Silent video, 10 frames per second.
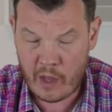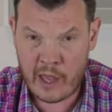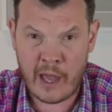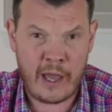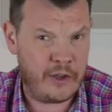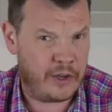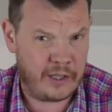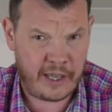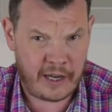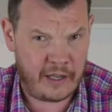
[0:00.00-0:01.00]
You can
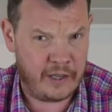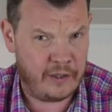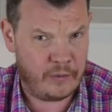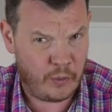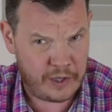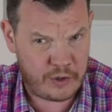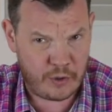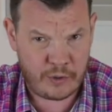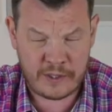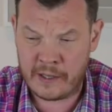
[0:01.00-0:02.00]
get it in
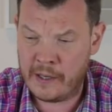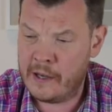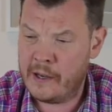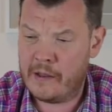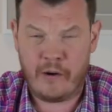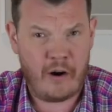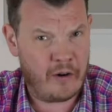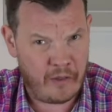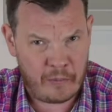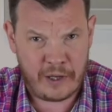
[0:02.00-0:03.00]
Waitrose. There are
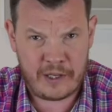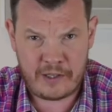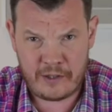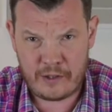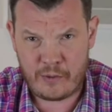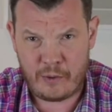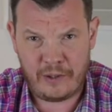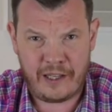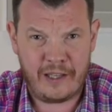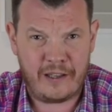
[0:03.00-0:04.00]
other places. We'll
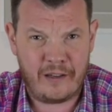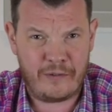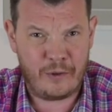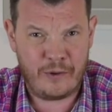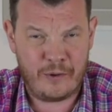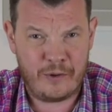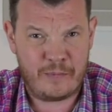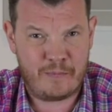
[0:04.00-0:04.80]
link a few of those